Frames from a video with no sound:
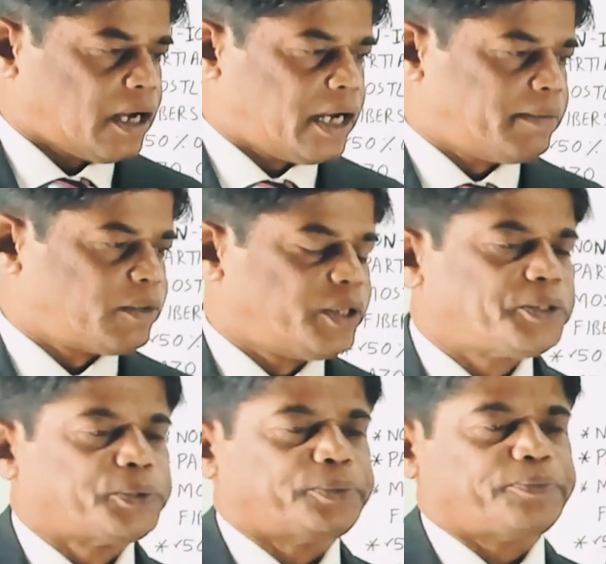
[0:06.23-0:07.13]
I am
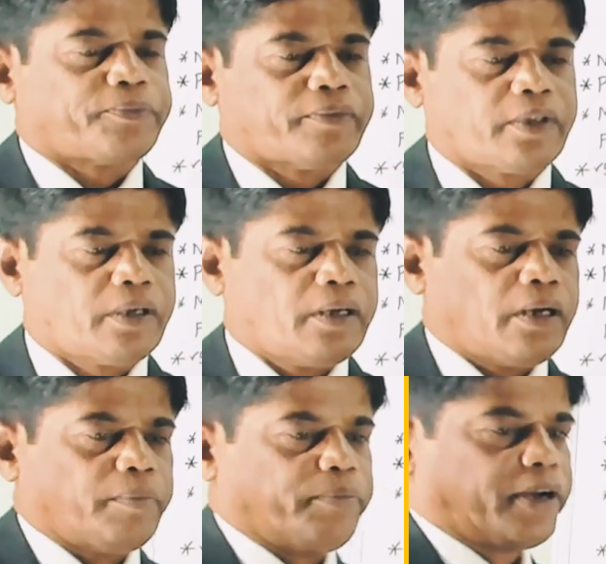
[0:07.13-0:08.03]
going to
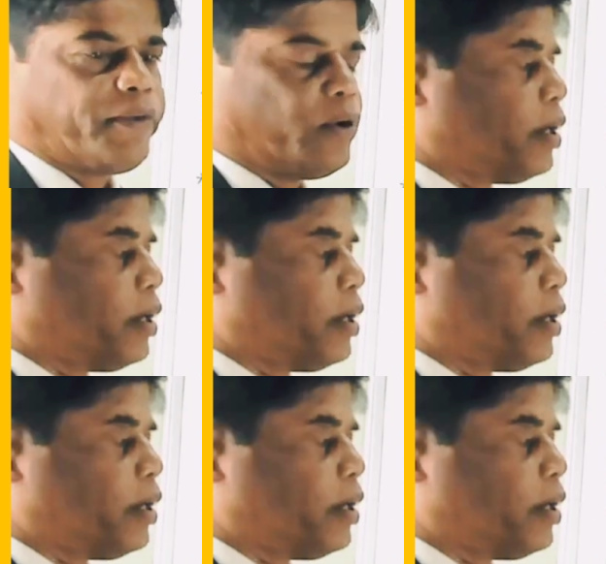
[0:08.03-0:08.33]
brief you